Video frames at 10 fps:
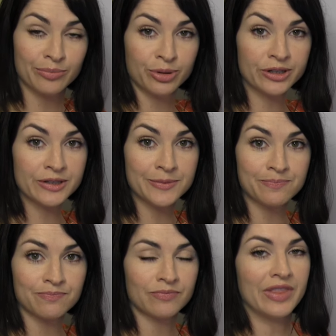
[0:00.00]
input,
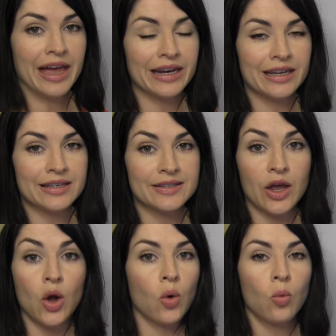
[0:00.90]
that is,
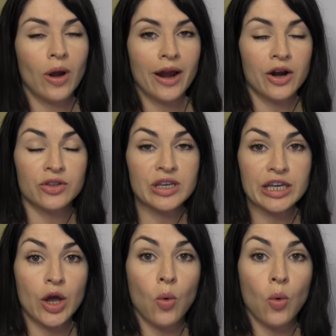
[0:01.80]
where the